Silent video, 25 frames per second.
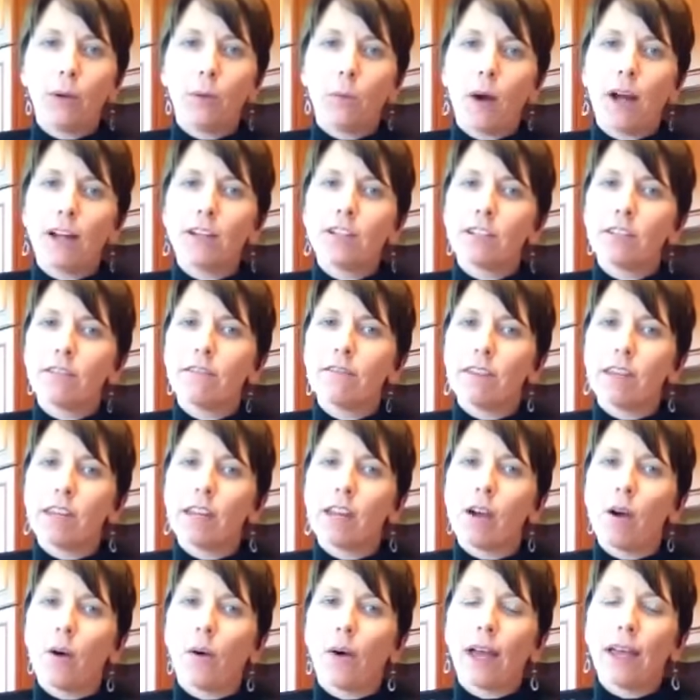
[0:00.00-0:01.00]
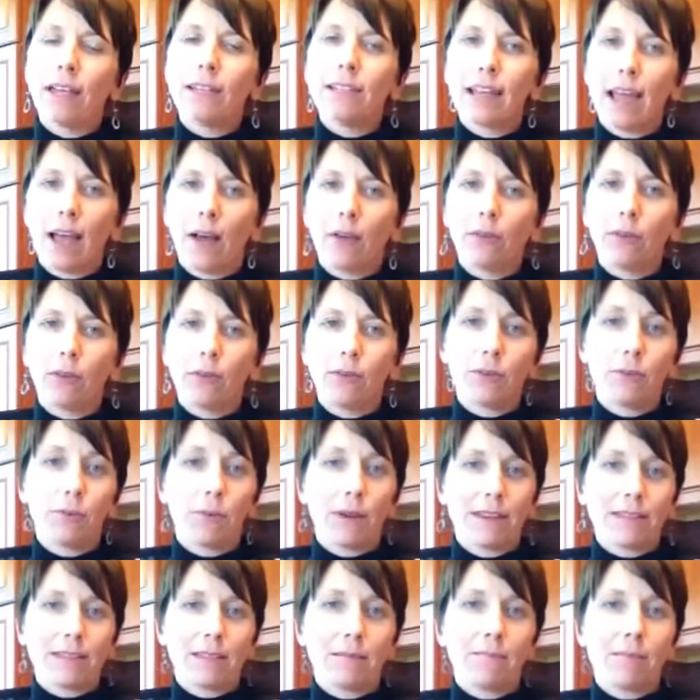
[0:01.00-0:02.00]
and watch the video and download the
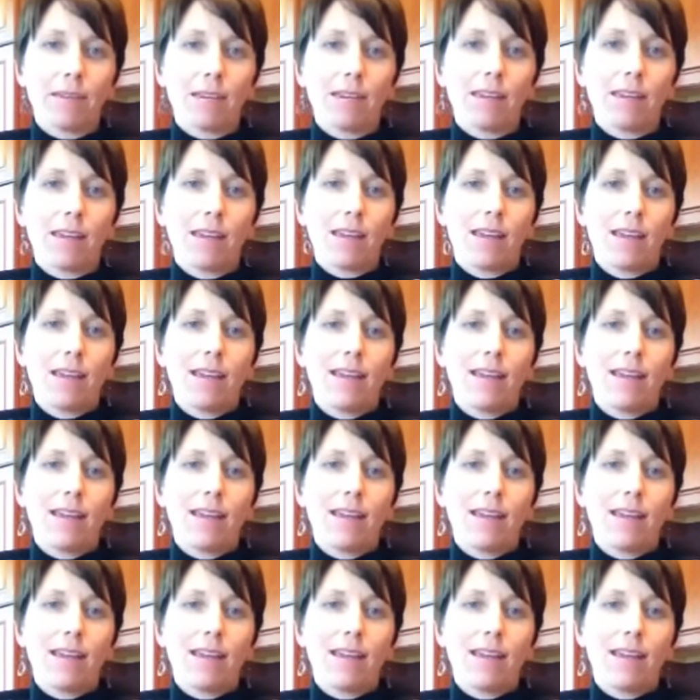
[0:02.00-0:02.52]
recipe.